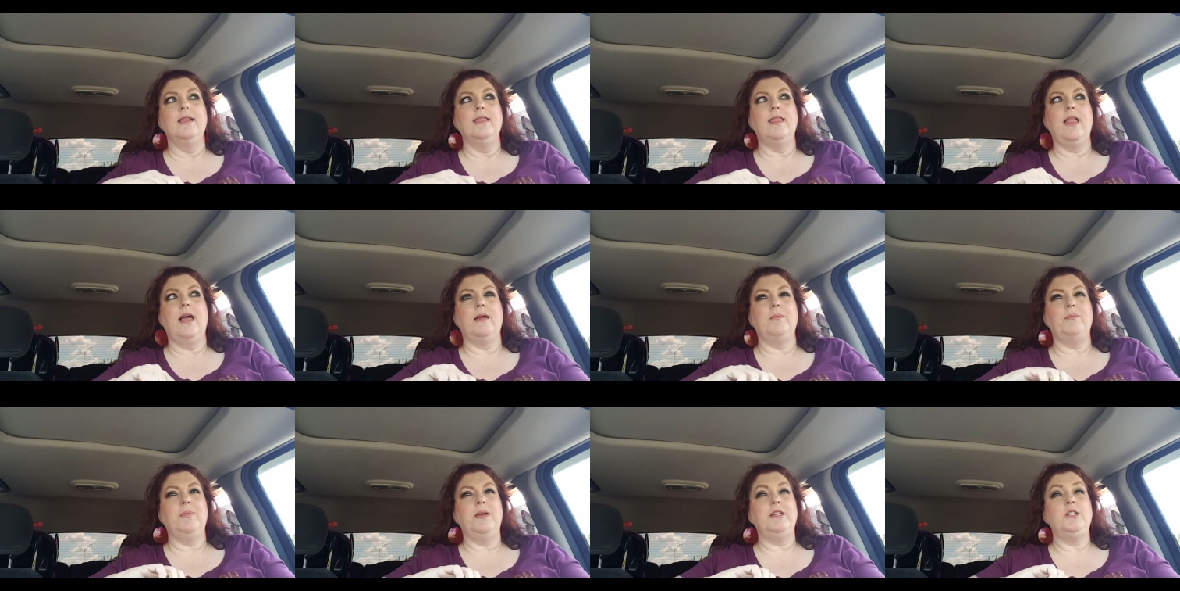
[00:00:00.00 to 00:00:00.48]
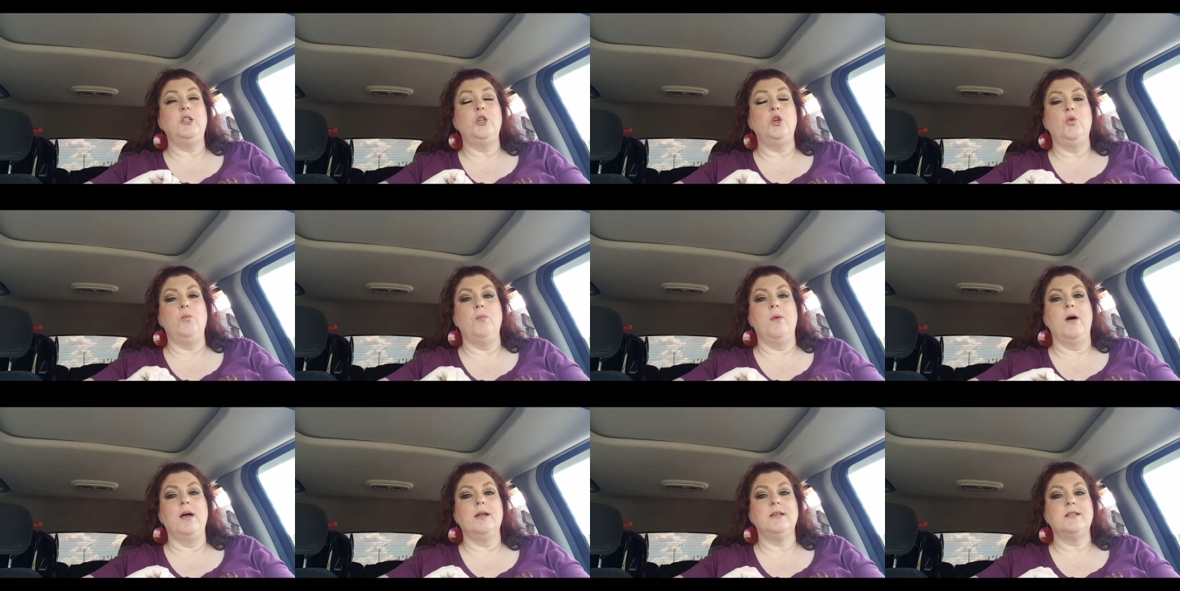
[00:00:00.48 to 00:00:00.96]
like be
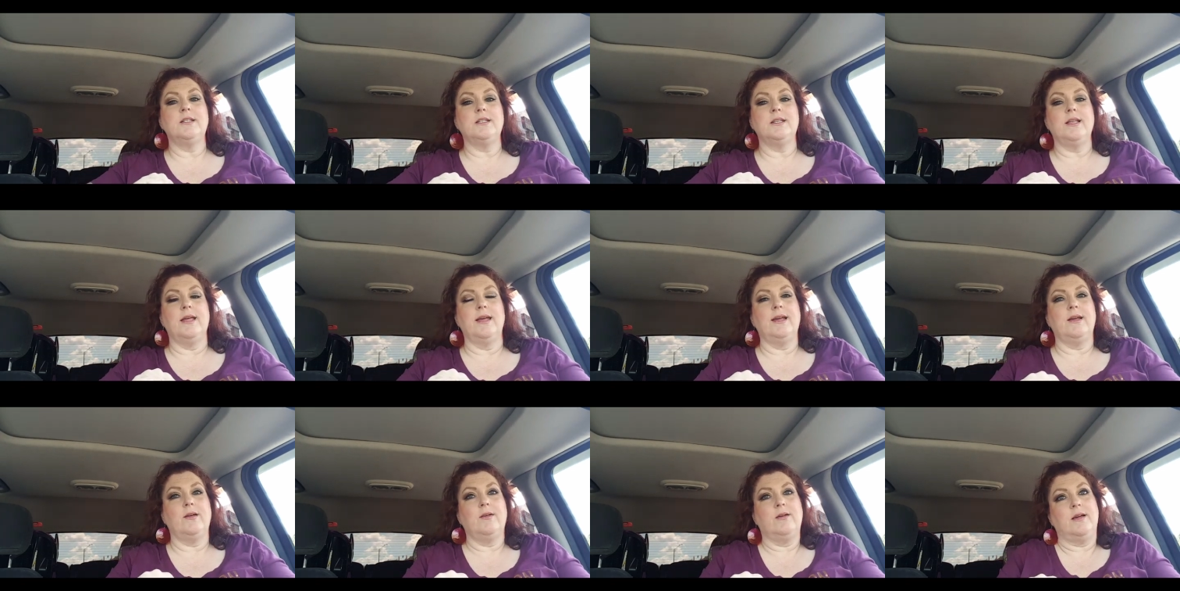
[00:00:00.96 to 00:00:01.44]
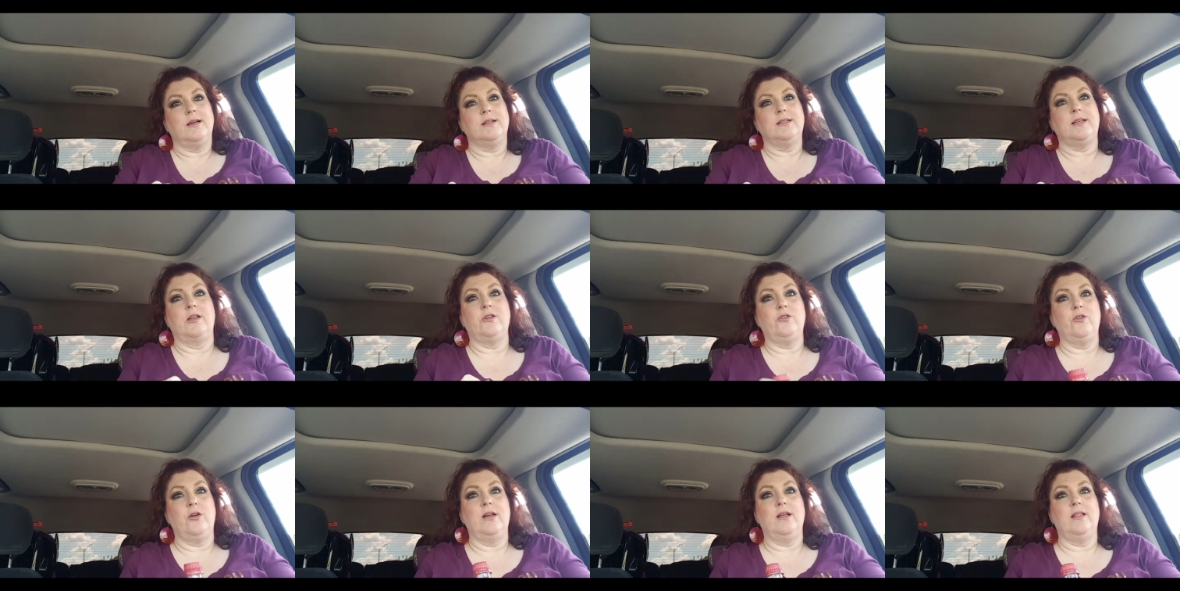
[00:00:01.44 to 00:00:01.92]
too much like because
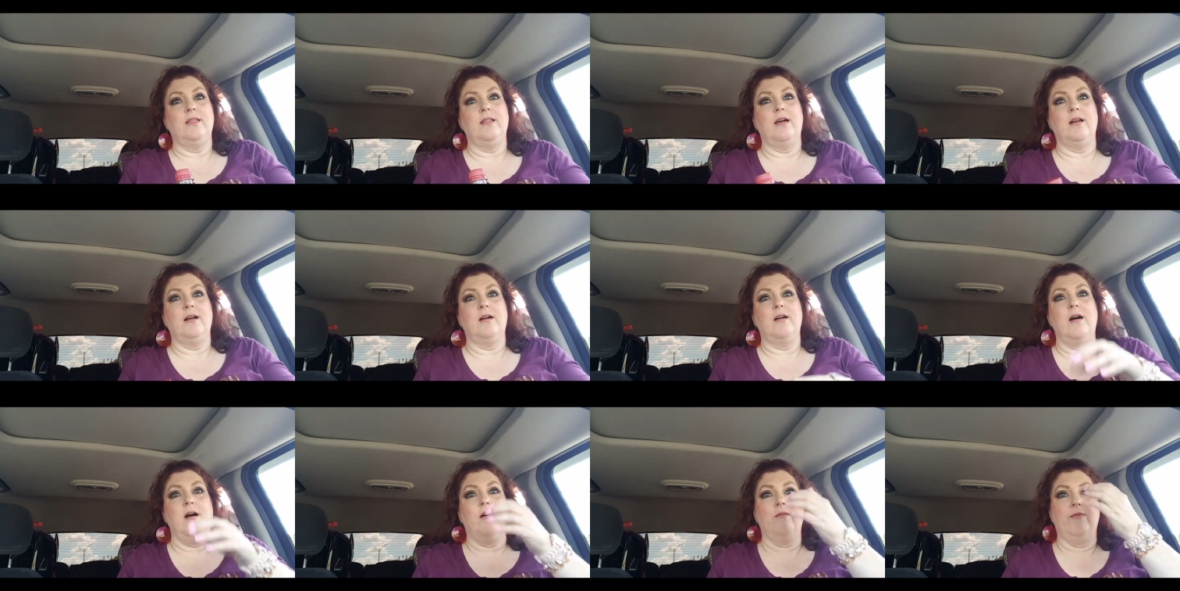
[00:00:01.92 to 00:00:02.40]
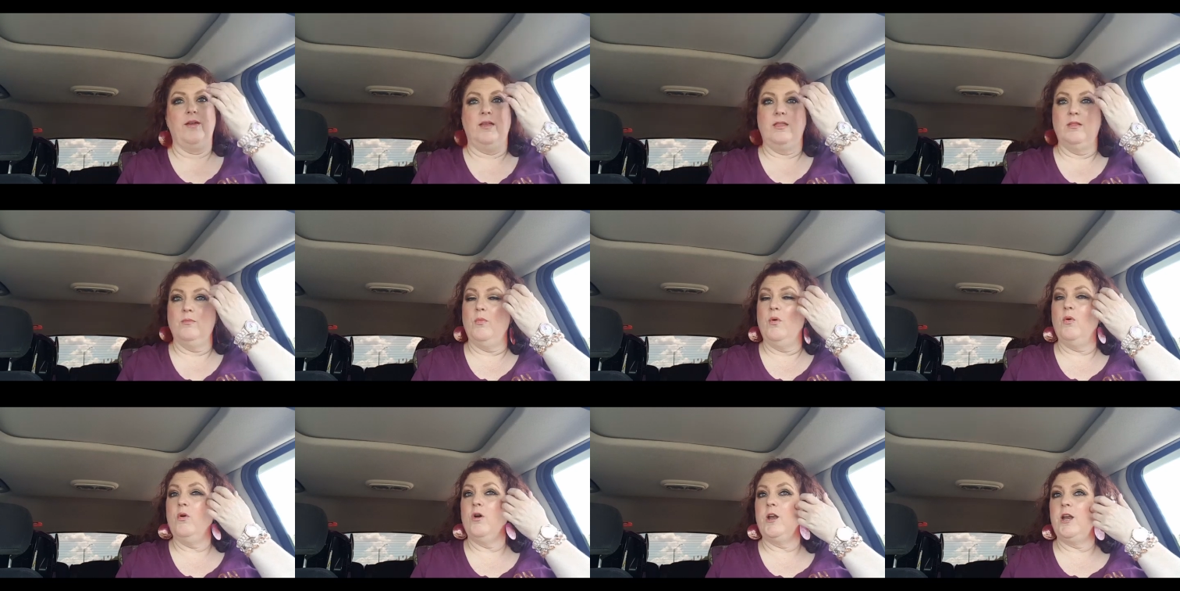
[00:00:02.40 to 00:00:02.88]
I drink a lot of coffee in
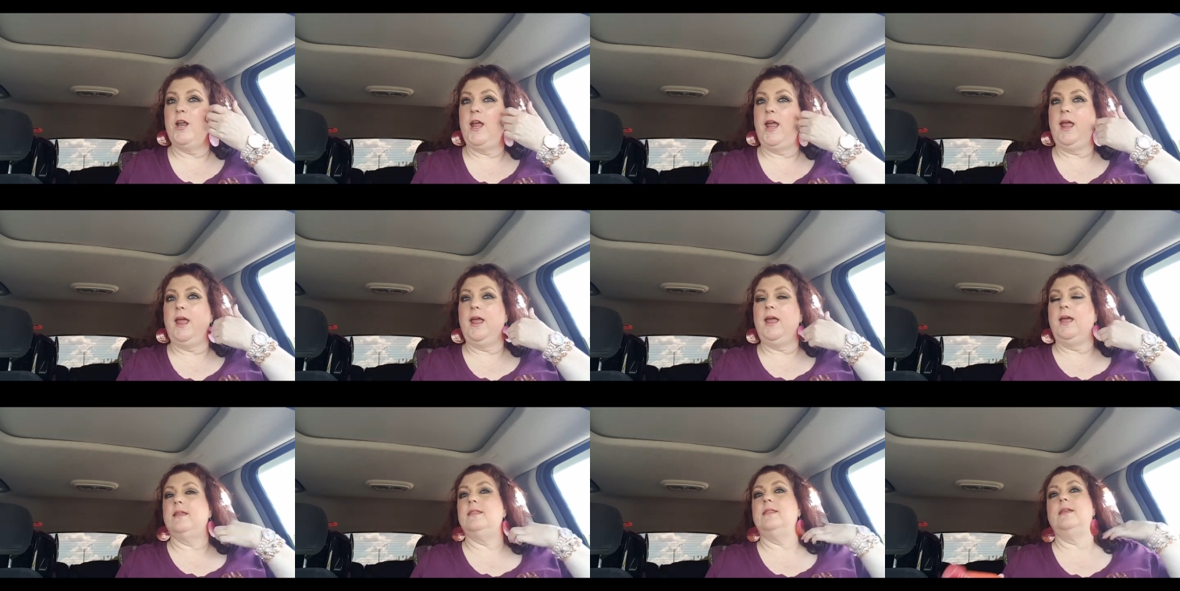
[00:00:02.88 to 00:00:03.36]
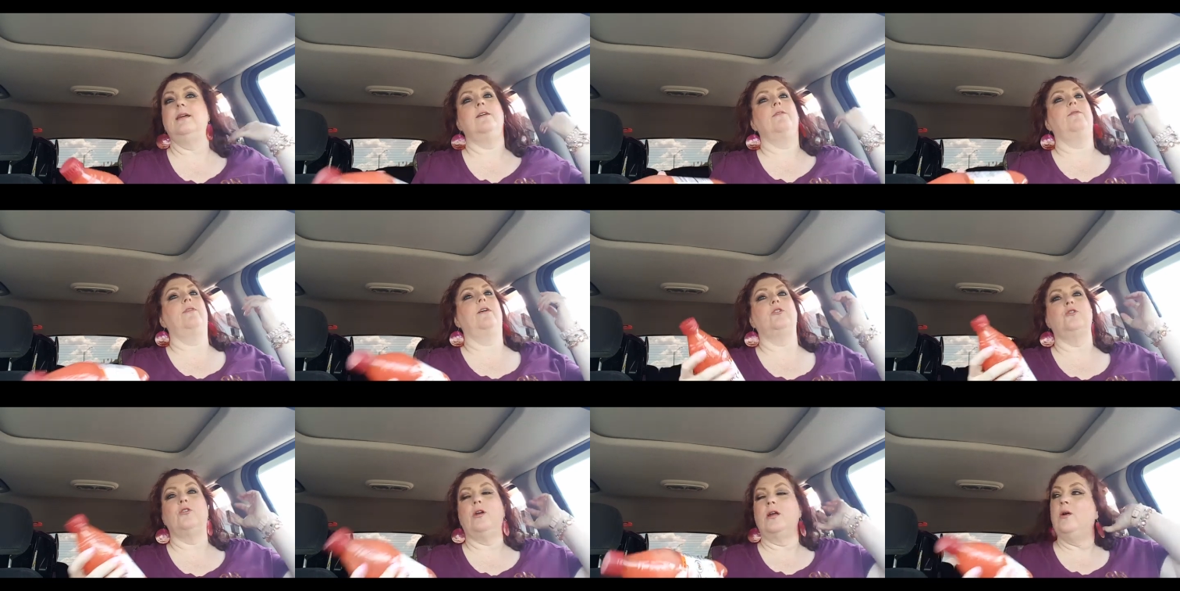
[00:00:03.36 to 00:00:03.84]
the morning and then
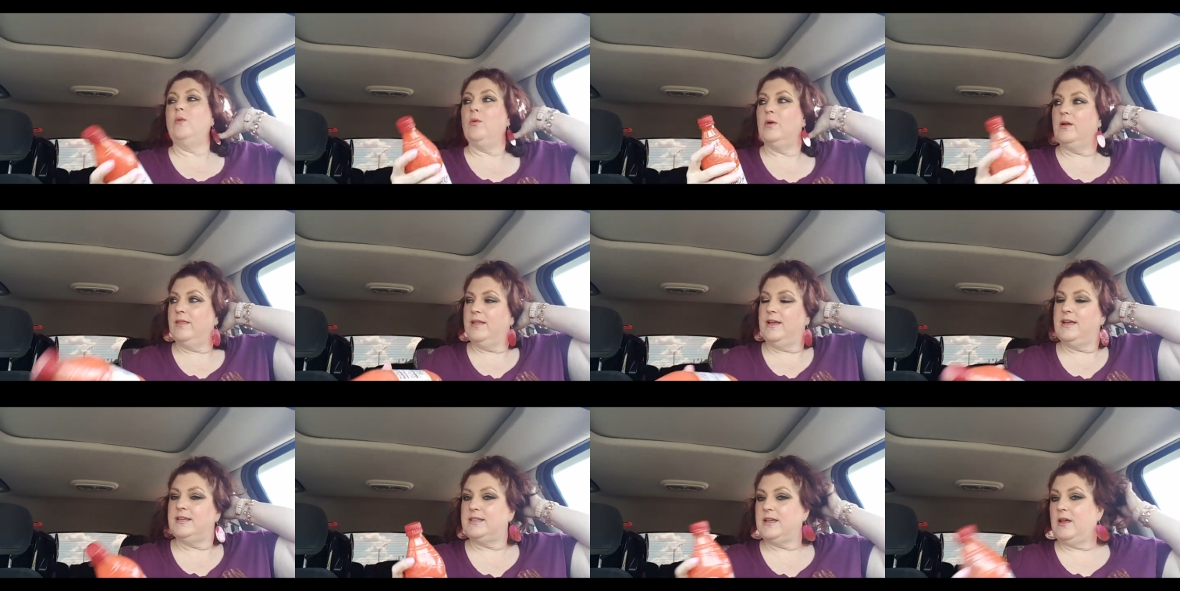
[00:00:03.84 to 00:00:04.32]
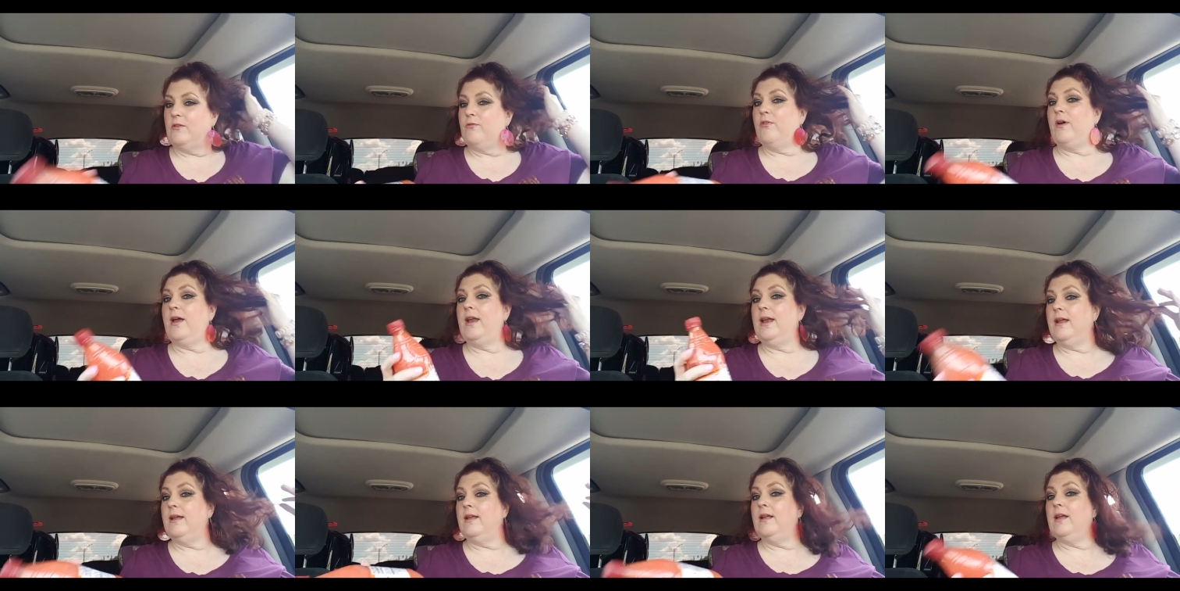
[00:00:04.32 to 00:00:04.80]
if I drank one of these I
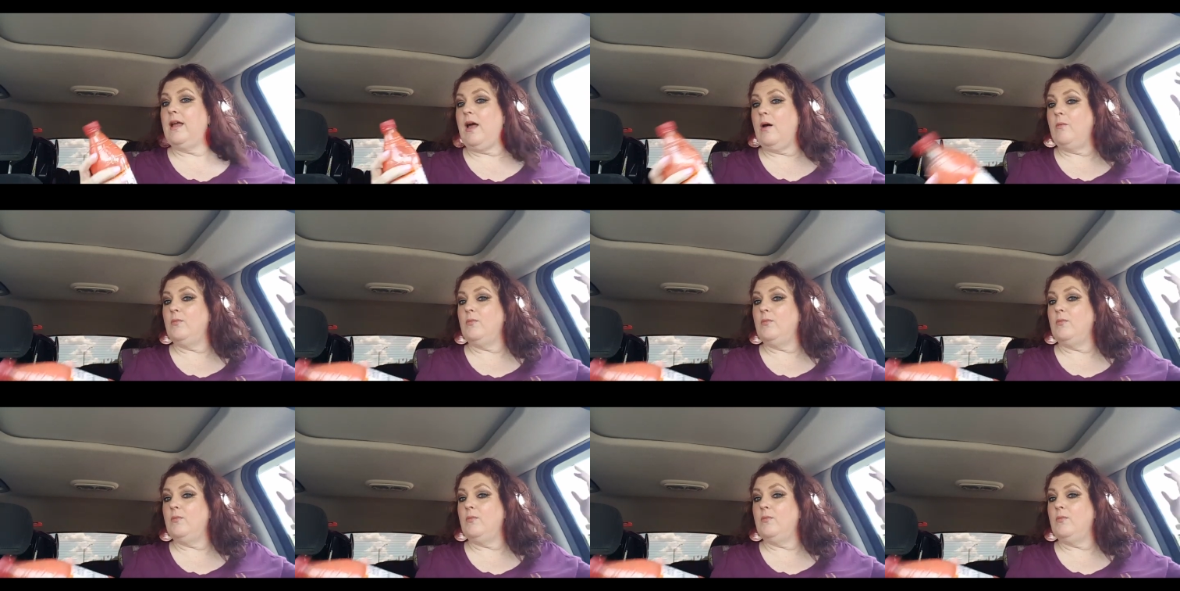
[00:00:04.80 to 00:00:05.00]
afraid it,